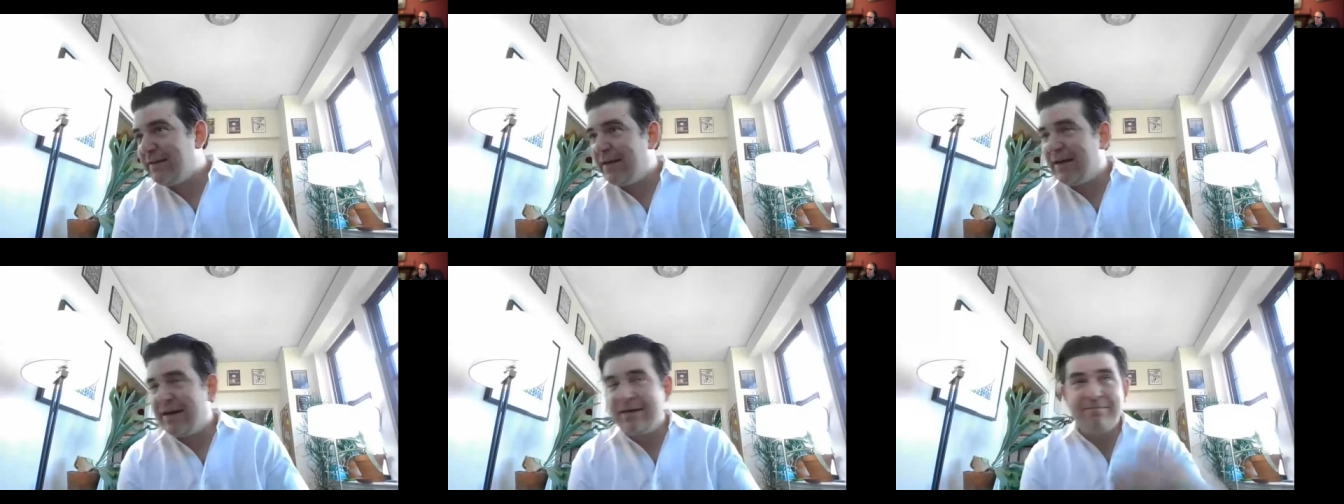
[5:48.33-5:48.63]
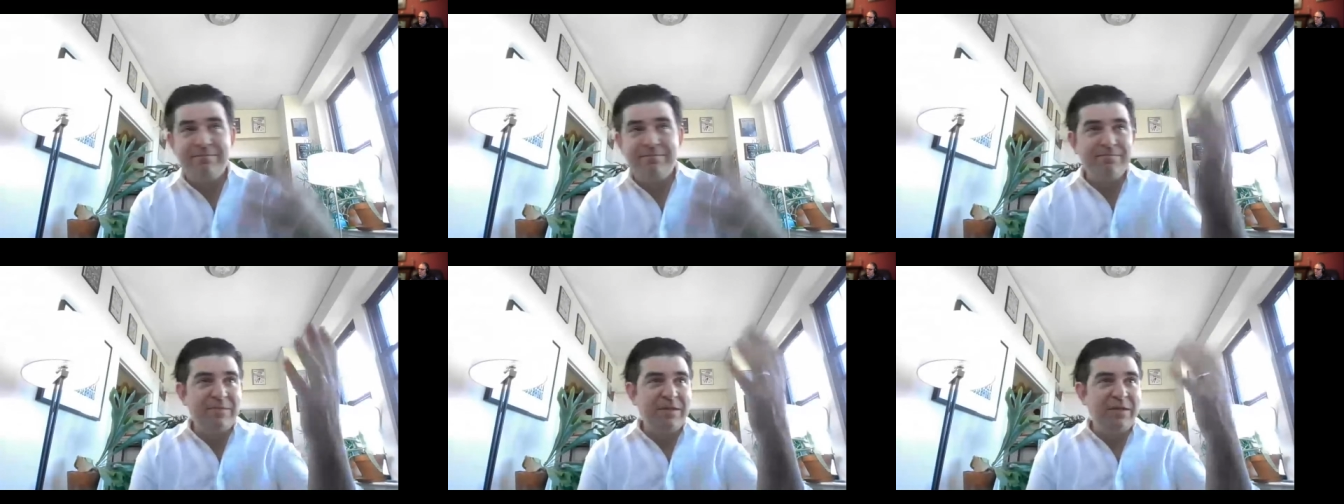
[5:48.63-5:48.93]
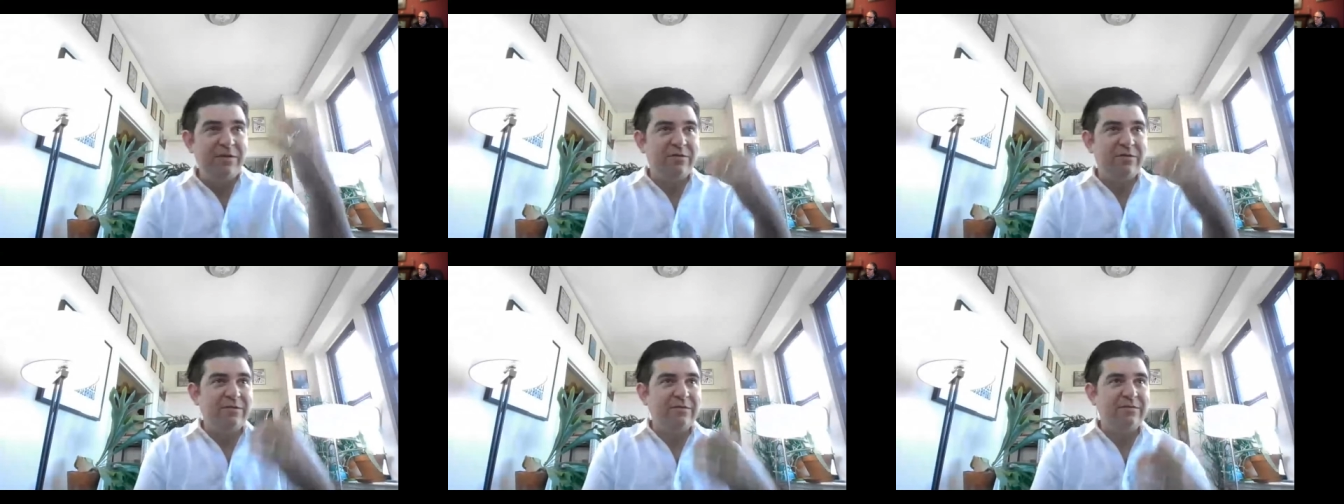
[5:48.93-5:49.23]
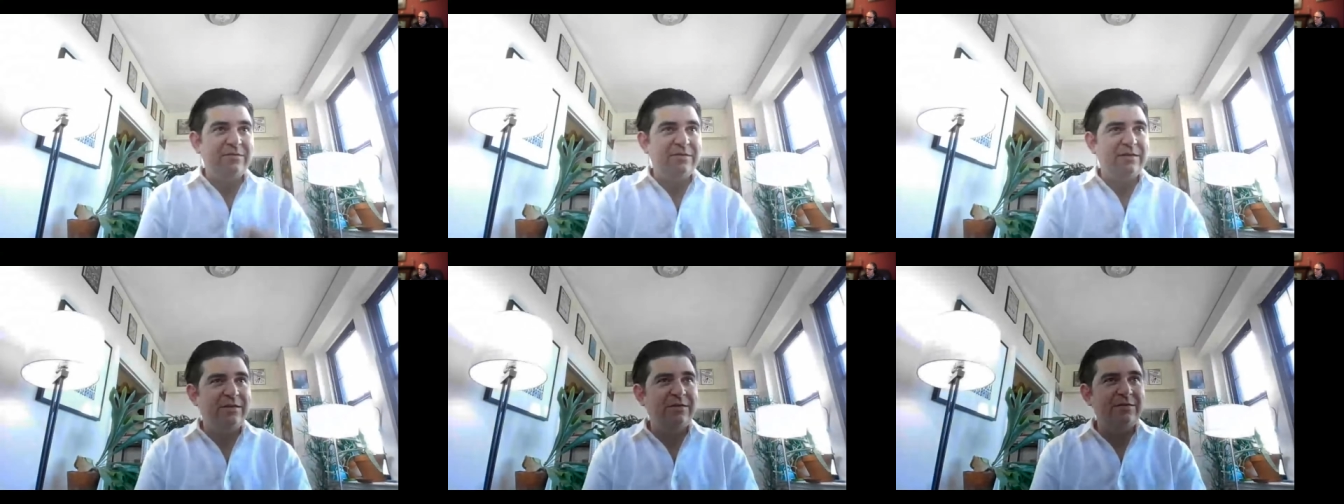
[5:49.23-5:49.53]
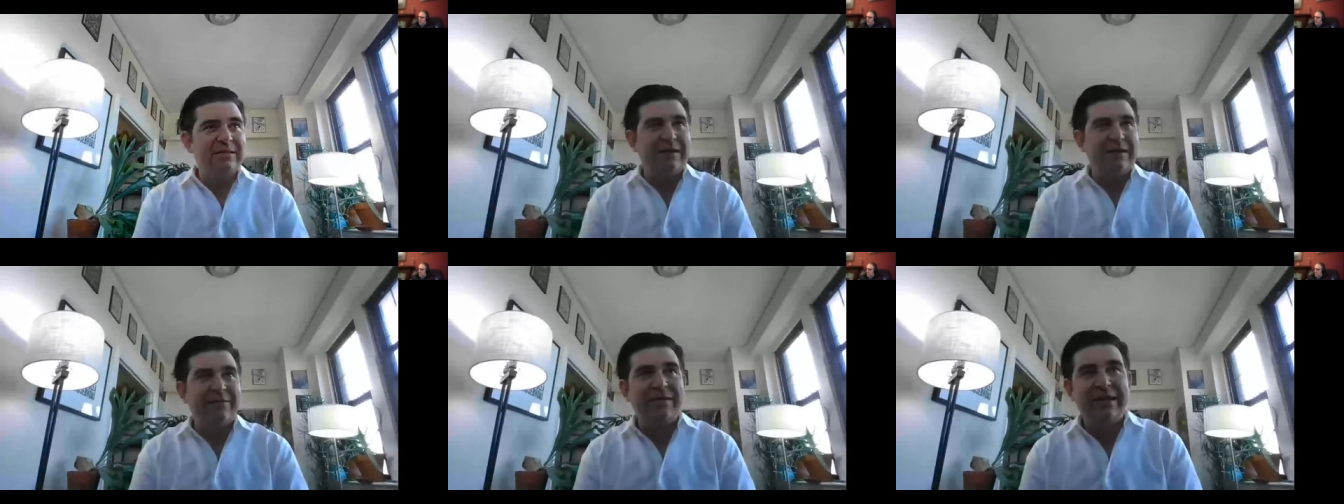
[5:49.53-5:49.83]
Um, you'll
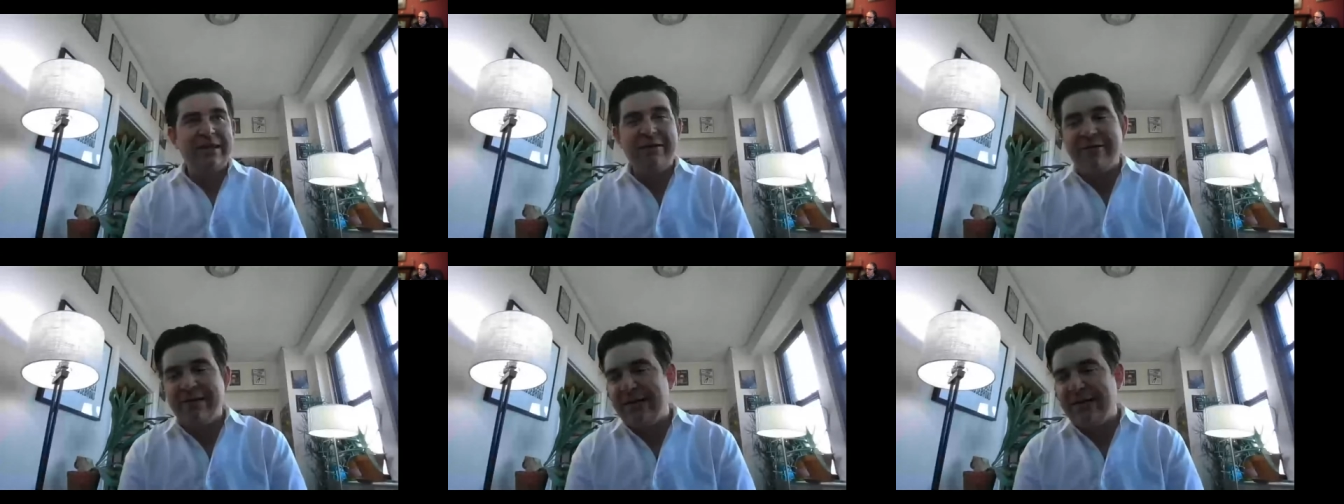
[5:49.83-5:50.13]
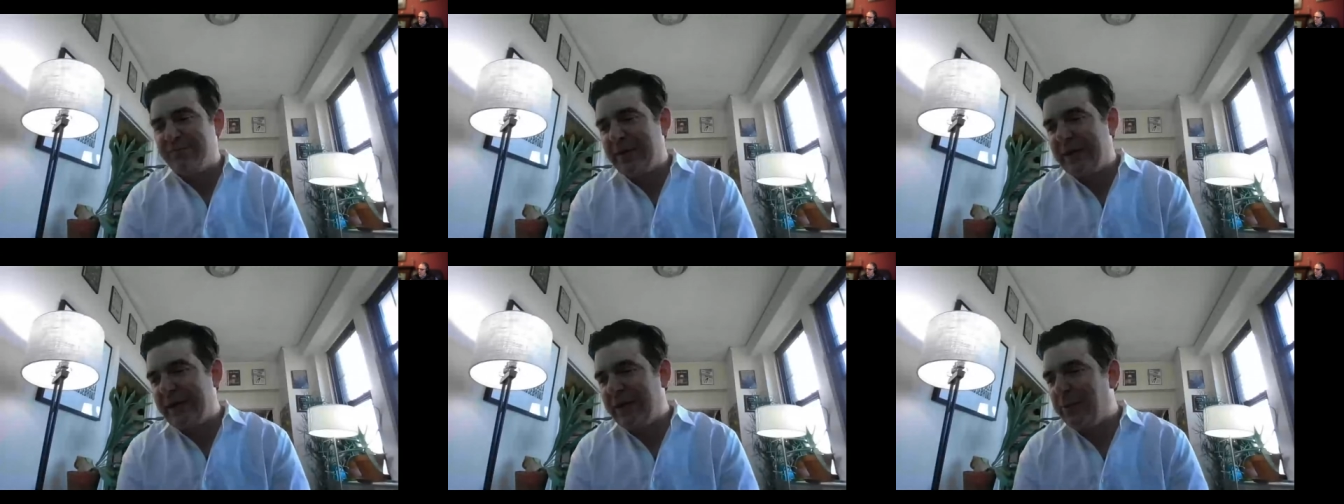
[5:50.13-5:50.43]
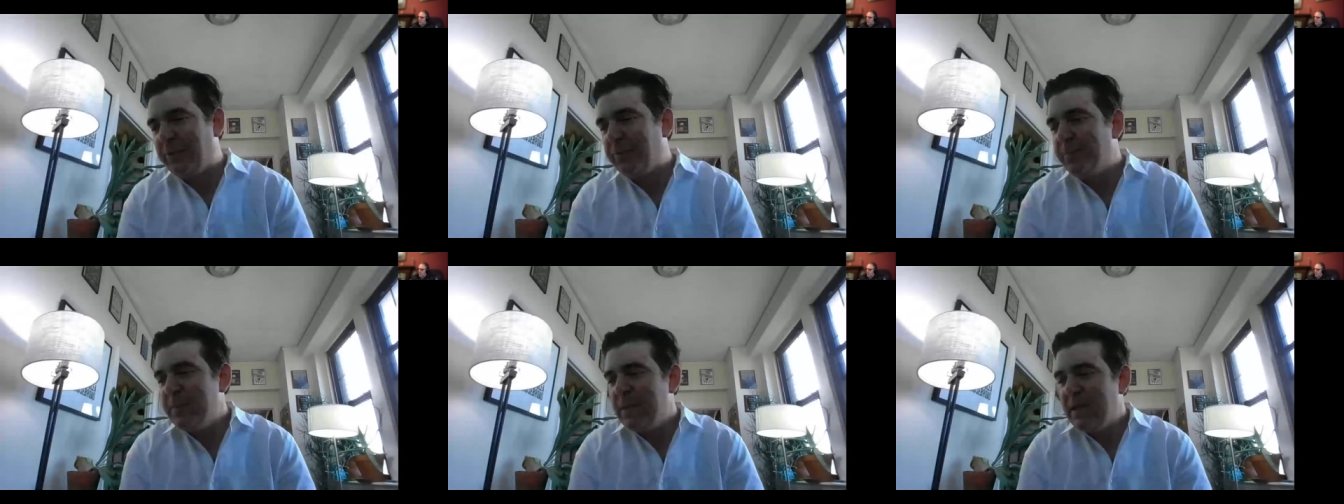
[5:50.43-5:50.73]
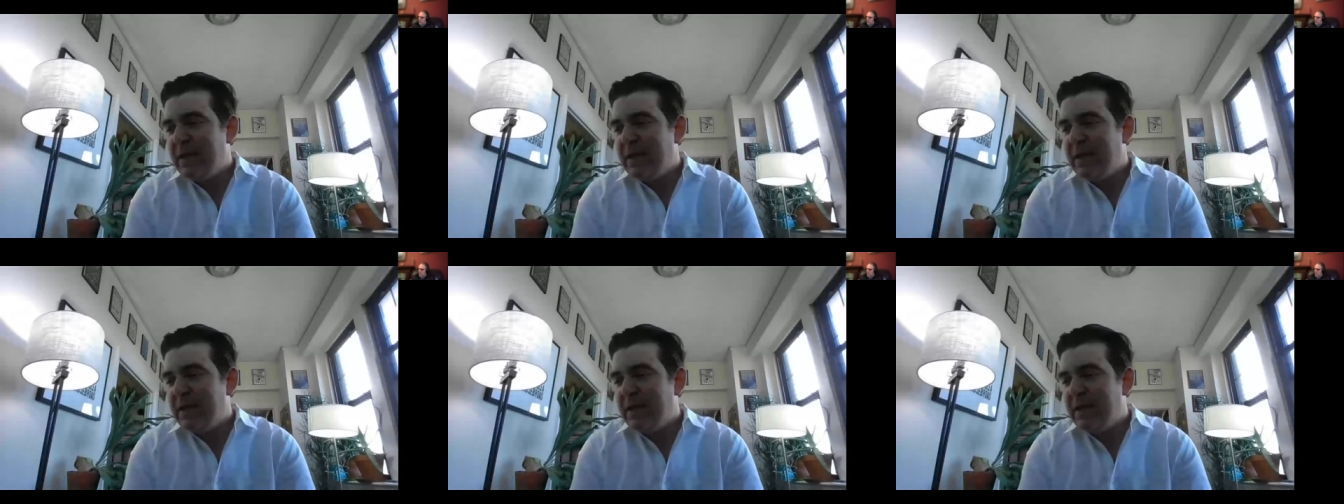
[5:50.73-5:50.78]
you'll definitely hear it as we go.